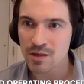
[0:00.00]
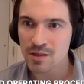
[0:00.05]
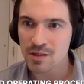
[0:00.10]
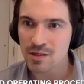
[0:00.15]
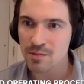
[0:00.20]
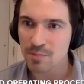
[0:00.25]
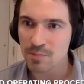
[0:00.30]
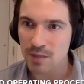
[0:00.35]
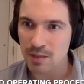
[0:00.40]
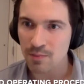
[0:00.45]

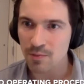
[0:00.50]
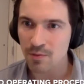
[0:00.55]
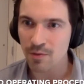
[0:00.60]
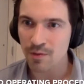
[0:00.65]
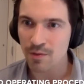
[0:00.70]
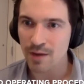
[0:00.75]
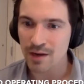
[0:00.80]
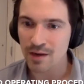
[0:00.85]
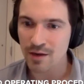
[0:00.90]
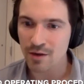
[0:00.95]
to people
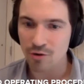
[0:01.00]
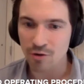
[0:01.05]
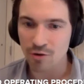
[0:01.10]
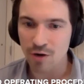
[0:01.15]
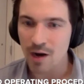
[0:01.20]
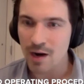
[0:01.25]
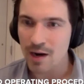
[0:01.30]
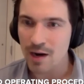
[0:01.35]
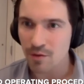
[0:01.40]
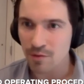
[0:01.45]
that you're
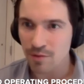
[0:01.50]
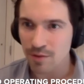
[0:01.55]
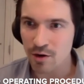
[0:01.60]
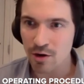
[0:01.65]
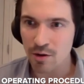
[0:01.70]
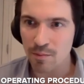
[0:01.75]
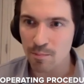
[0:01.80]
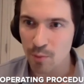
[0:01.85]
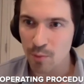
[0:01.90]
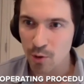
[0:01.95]
not out
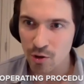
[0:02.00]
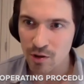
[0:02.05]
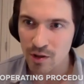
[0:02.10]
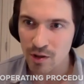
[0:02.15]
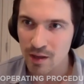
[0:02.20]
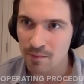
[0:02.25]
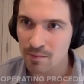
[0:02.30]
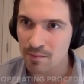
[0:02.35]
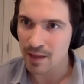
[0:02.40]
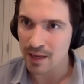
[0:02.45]
there to burn
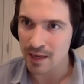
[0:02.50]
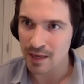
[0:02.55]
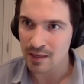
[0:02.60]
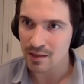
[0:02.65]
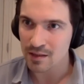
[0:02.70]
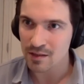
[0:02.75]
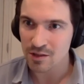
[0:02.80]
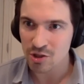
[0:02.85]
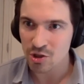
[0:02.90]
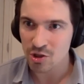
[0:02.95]
them like
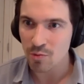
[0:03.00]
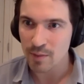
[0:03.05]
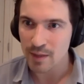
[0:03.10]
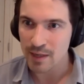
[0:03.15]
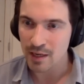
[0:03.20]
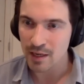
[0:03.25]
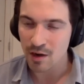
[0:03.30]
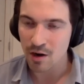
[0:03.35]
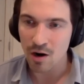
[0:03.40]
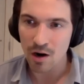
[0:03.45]
so
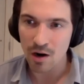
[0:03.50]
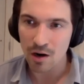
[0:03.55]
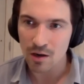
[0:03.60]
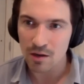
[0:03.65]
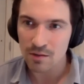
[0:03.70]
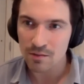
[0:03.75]
many are.